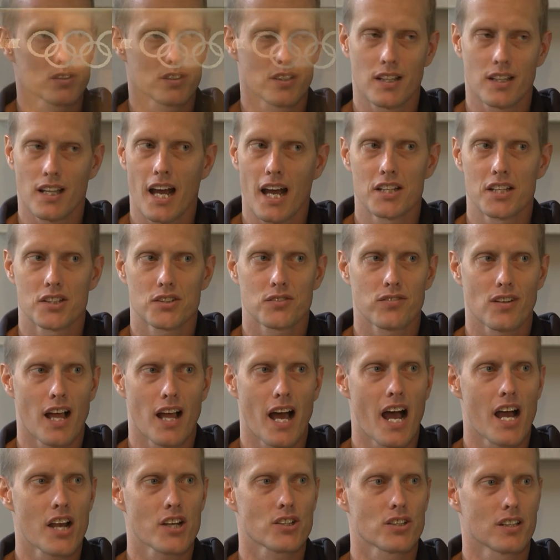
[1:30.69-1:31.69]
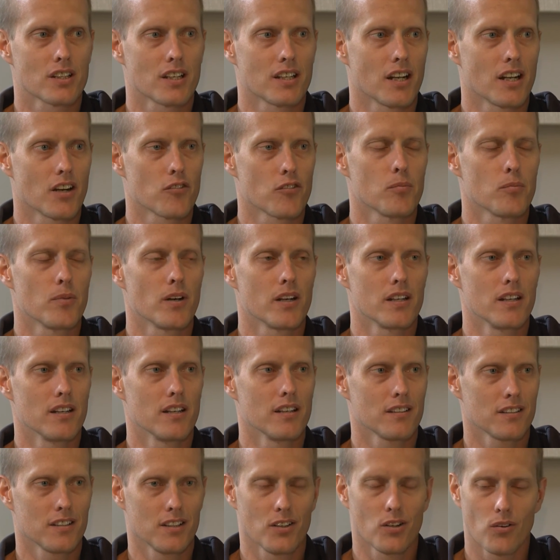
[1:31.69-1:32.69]
was the lights flashing and
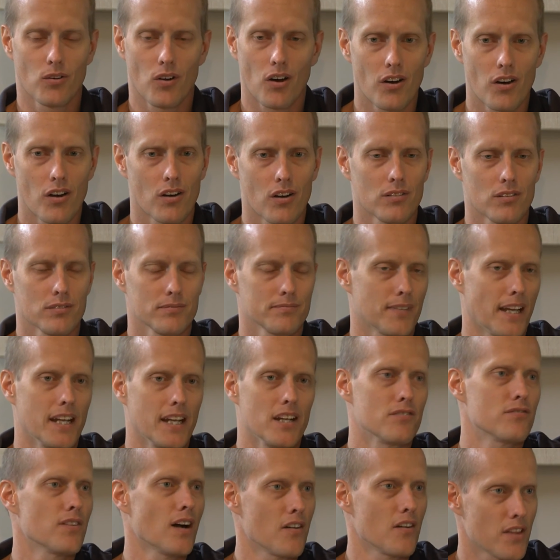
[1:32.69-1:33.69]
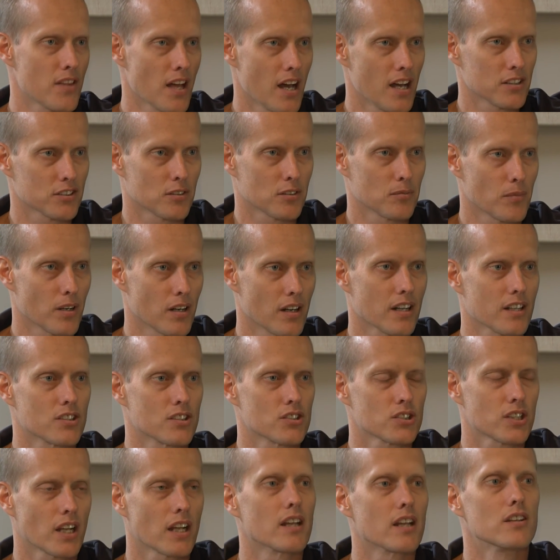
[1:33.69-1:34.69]
everybody, you know, all 85,000
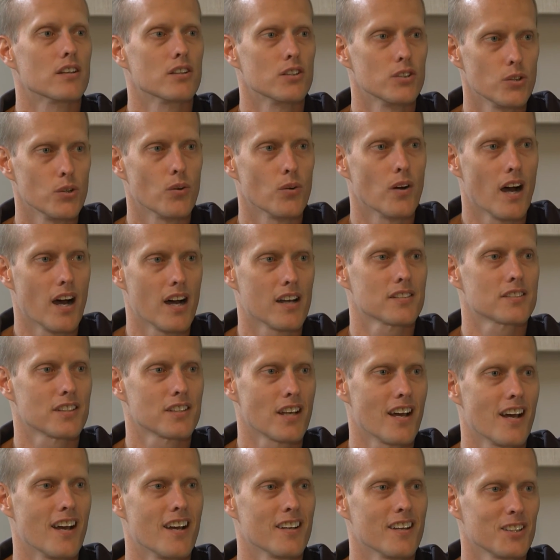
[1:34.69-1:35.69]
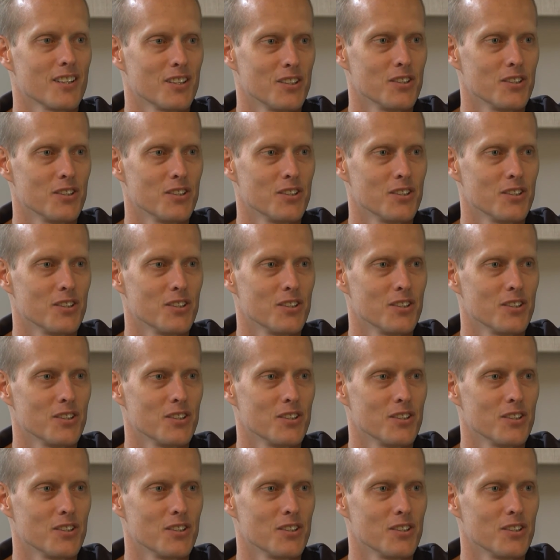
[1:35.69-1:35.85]
Americans chanting USA,